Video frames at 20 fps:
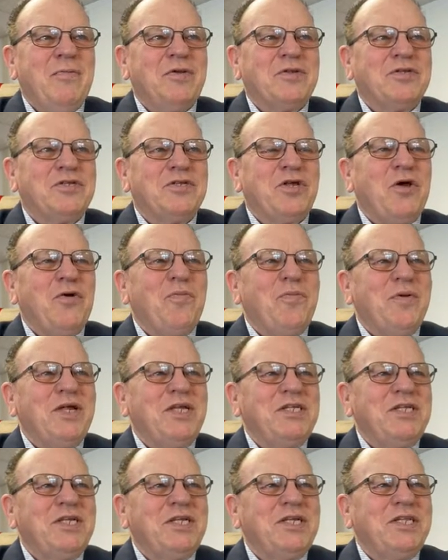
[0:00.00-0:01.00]
But so
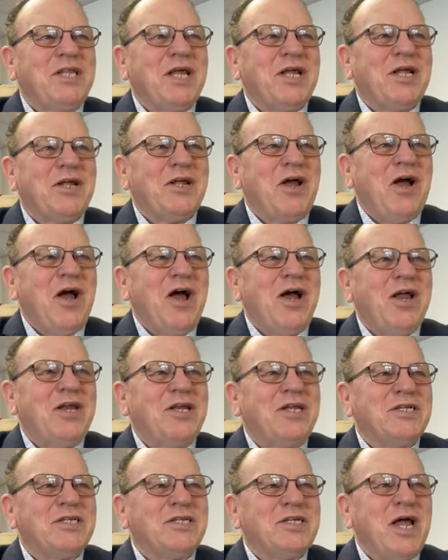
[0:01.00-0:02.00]
busy that
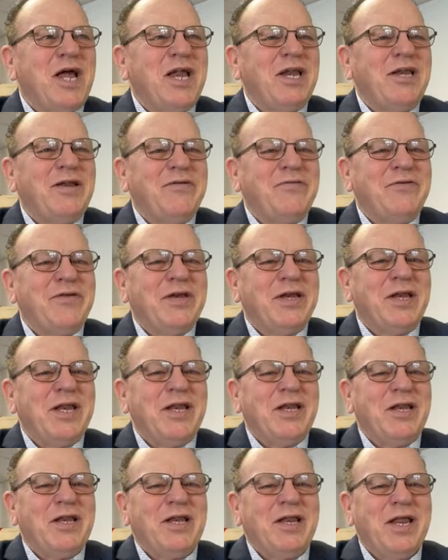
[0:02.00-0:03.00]
God is not
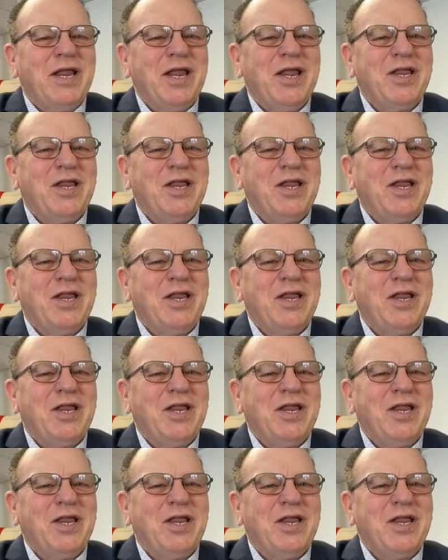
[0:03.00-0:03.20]
even